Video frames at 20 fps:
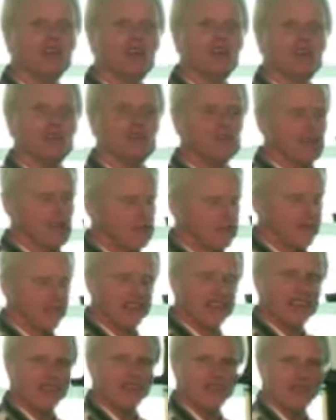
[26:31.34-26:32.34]
You better
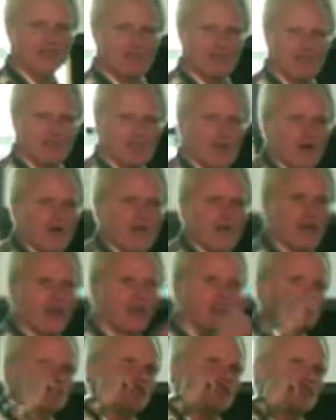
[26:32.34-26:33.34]
believe you can go there,
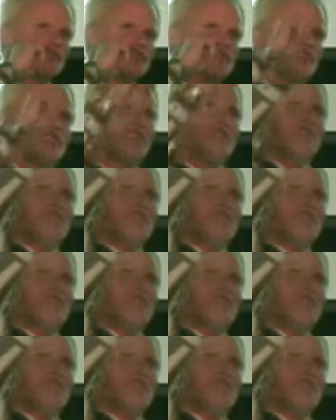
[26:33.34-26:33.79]
because you see you